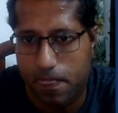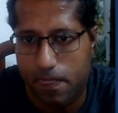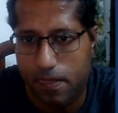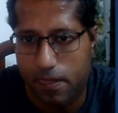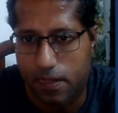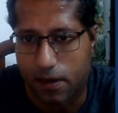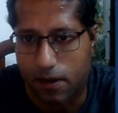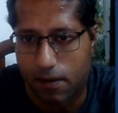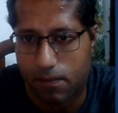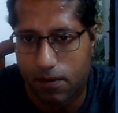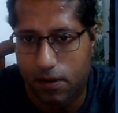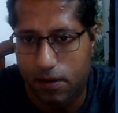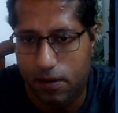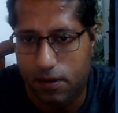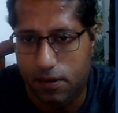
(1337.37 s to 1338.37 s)
the
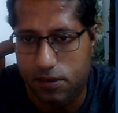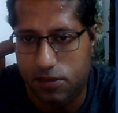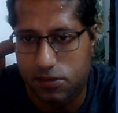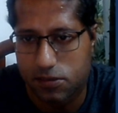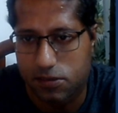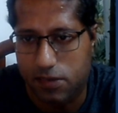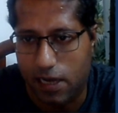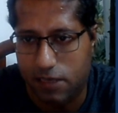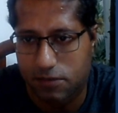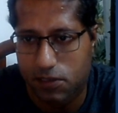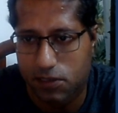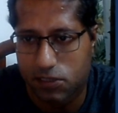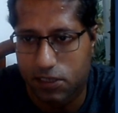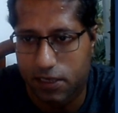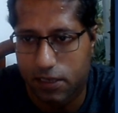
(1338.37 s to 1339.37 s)
number is as
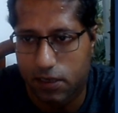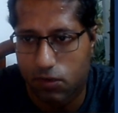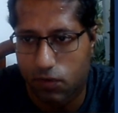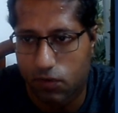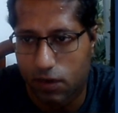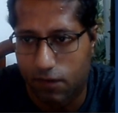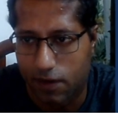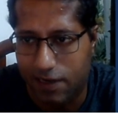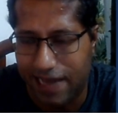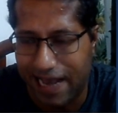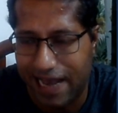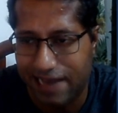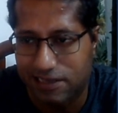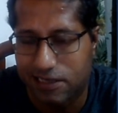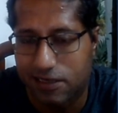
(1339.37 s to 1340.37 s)
much greater than 21 as